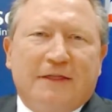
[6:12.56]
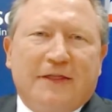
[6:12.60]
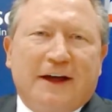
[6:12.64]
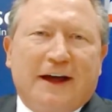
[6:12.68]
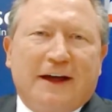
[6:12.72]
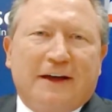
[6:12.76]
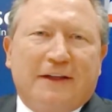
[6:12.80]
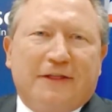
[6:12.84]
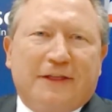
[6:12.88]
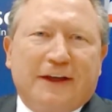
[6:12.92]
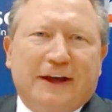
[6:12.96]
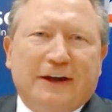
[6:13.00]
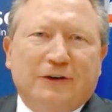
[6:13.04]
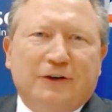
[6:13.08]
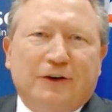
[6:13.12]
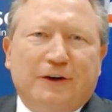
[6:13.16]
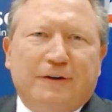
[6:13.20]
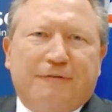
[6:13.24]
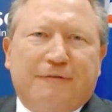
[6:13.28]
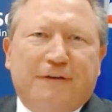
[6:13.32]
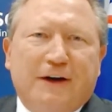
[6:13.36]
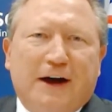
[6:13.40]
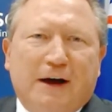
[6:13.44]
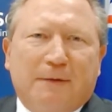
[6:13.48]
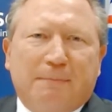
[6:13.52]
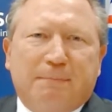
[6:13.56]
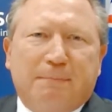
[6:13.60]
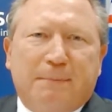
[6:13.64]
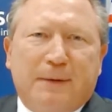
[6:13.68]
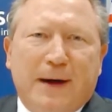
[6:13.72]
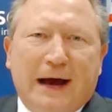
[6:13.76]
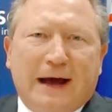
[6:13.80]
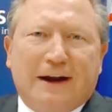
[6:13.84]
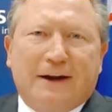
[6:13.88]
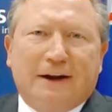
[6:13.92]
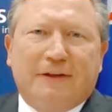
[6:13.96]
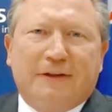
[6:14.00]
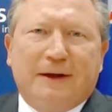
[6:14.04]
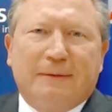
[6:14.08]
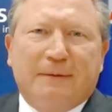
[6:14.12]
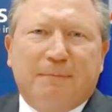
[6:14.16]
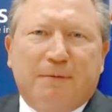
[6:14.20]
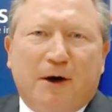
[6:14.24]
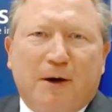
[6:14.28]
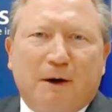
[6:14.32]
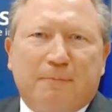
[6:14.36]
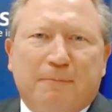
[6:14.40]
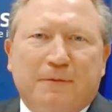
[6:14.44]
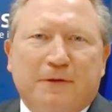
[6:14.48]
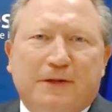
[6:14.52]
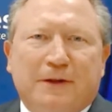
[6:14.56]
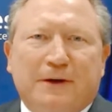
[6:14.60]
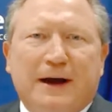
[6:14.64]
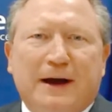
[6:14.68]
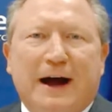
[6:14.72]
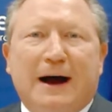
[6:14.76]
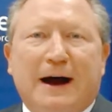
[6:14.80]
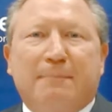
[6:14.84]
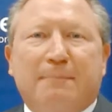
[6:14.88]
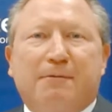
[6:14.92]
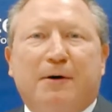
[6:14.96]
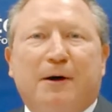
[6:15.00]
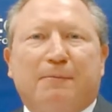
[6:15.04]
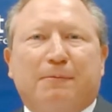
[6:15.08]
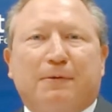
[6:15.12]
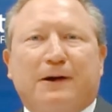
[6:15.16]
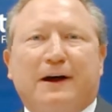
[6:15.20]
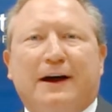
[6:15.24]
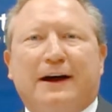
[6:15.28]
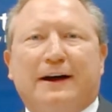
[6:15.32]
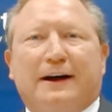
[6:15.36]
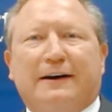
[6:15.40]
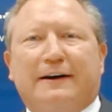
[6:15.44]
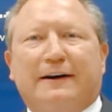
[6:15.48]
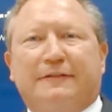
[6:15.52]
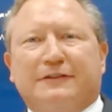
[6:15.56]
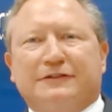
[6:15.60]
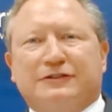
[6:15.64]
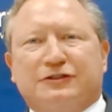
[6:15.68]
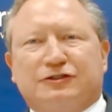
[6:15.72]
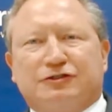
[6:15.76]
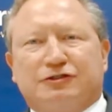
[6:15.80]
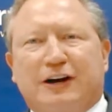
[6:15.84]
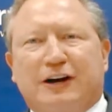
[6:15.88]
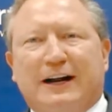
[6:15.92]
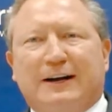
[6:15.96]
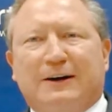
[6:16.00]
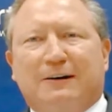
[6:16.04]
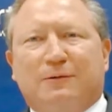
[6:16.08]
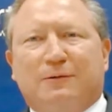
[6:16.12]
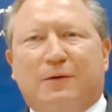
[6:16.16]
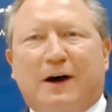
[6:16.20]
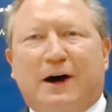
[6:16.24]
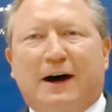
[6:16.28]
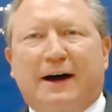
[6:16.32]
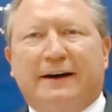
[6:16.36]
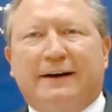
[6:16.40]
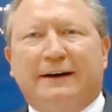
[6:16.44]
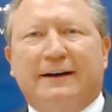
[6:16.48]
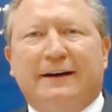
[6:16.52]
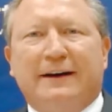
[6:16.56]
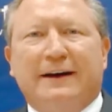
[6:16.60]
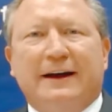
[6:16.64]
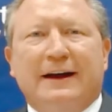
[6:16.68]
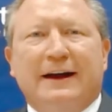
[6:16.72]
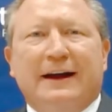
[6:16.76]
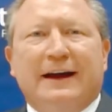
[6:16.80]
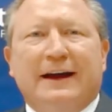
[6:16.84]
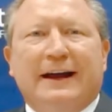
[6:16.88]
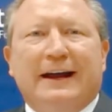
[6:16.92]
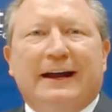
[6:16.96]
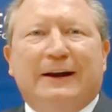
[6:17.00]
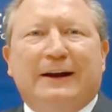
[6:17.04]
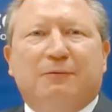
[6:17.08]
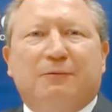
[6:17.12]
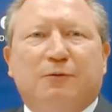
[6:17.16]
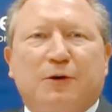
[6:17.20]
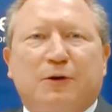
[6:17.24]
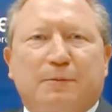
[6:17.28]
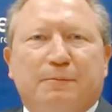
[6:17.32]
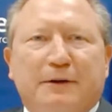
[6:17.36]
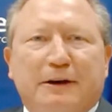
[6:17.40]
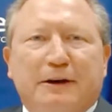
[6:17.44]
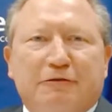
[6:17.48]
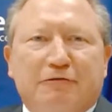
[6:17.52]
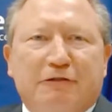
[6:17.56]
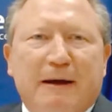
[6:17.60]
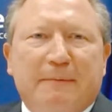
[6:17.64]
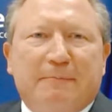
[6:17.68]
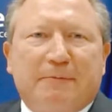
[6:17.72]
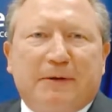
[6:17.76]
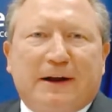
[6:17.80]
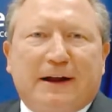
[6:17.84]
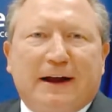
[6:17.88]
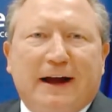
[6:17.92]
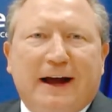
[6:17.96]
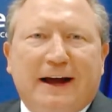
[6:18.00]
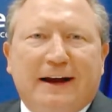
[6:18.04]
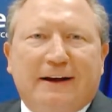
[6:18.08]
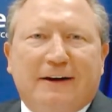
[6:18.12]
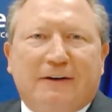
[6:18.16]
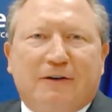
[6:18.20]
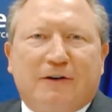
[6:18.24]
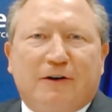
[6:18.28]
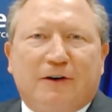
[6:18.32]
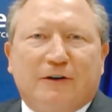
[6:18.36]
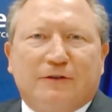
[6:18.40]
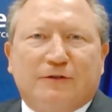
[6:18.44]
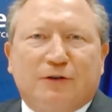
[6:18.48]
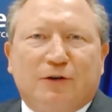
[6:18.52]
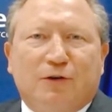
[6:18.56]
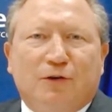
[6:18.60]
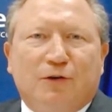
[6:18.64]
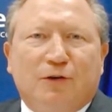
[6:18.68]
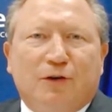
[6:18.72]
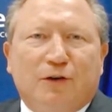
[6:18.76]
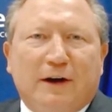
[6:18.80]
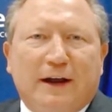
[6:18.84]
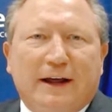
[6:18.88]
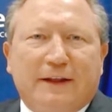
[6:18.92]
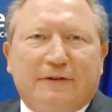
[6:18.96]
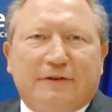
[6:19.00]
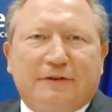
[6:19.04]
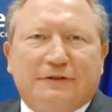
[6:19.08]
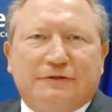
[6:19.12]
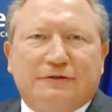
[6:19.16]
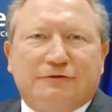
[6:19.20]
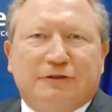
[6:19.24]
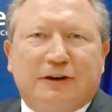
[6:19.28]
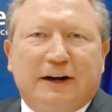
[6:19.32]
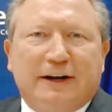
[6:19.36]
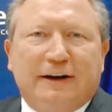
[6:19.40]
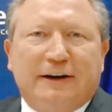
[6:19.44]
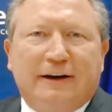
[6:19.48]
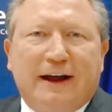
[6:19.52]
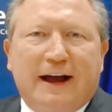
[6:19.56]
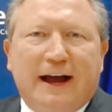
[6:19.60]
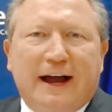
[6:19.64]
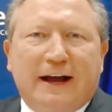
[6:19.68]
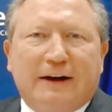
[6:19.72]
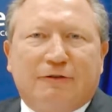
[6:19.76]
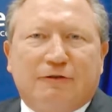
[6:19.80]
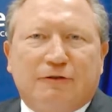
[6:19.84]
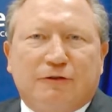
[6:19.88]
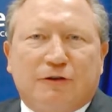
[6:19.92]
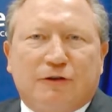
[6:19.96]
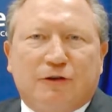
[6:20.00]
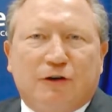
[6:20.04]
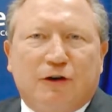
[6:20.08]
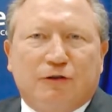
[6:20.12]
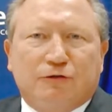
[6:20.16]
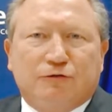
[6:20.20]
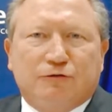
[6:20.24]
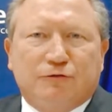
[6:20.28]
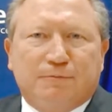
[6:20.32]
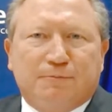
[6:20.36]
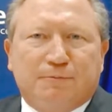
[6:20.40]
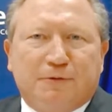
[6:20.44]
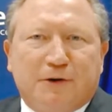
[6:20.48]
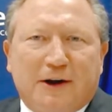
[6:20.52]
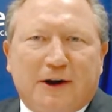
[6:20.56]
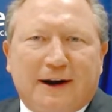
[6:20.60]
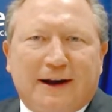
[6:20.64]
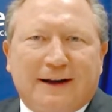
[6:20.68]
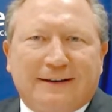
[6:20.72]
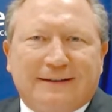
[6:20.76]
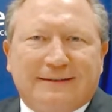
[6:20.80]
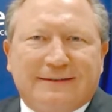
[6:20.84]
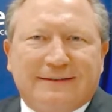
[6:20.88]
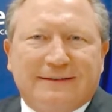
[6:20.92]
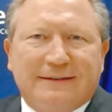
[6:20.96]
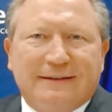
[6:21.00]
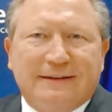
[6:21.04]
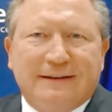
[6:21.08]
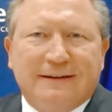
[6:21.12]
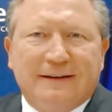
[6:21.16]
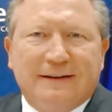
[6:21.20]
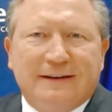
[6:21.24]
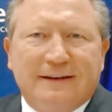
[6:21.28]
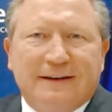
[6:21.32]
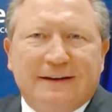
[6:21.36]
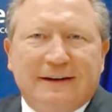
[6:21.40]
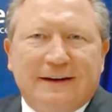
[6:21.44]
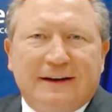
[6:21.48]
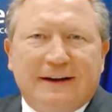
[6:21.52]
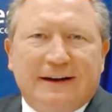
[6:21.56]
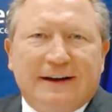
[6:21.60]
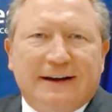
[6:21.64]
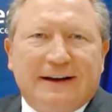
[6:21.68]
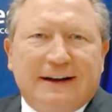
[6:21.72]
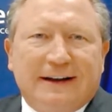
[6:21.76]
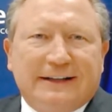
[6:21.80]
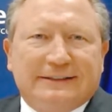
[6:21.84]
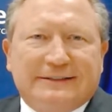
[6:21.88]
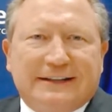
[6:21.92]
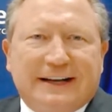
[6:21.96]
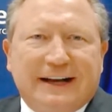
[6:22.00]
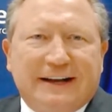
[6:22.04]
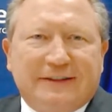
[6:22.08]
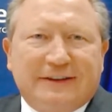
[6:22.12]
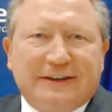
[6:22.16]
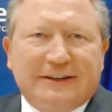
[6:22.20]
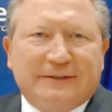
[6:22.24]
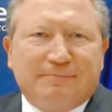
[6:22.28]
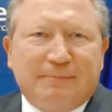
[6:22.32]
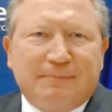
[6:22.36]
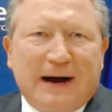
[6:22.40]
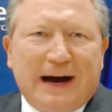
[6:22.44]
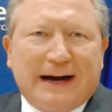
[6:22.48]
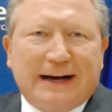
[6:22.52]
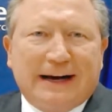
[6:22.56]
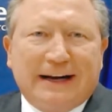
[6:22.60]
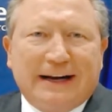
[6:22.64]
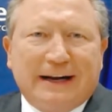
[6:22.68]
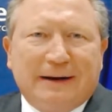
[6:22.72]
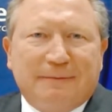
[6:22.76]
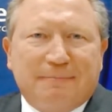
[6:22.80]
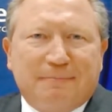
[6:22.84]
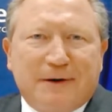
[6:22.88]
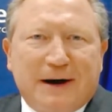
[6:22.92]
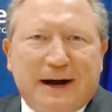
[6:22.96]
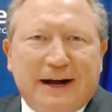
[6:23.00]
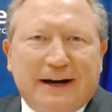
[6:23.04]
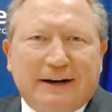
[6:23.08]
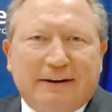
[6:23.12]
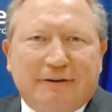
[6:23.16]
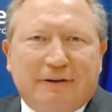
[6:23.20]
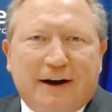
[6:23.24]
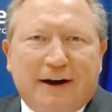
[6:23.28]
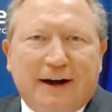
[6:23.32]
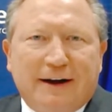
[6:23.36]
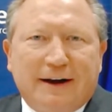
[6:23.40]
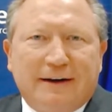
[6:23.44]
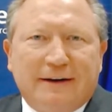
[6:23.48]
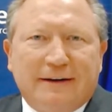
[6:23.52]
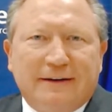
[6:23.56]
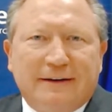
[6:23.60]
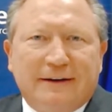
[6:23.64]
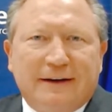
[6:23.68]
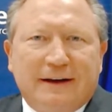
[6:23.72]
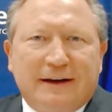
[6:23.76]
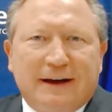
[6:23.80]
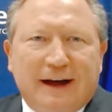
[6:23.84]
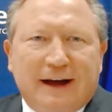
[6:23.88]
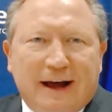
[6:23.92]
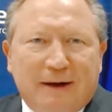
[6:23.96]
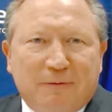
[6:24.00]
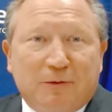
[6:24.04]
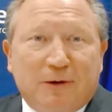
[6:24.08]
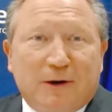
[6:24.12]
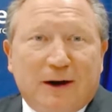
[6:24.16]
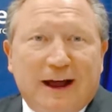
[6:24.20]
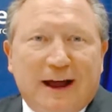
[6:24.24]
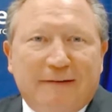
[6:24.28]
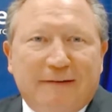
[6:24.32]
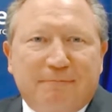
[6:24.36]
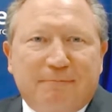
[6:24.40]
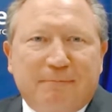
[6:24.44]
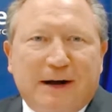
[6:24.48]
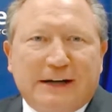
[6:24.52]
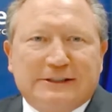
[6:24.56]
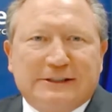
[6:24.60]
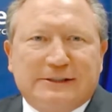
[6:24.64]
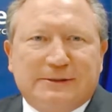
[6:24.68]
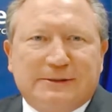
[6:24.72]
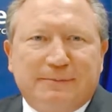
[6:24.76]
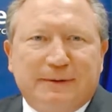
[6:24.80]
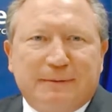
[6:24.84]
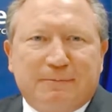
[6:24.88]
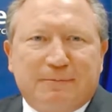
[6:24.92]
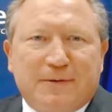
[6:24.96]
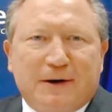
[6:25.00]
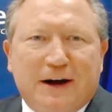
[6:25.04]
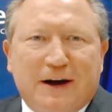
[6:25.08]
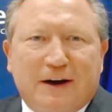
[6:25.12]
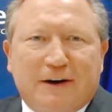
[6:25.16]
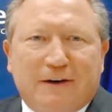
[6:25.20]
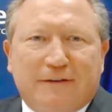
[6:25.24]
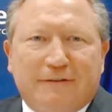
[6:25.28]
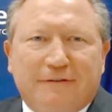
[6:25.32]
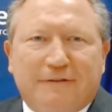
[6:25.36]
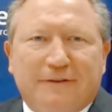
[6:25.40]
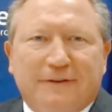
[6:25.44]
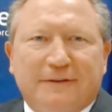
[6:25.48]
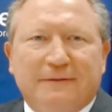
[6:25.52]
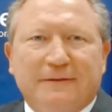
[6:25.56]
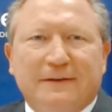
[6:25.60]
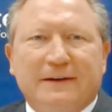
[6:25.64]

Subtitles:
that their newfound palate, our popularity of Australian wine, it will be replicated across all other Australian agricultural products. Let's get this marketing and branding right, and we'll have much to be proud of.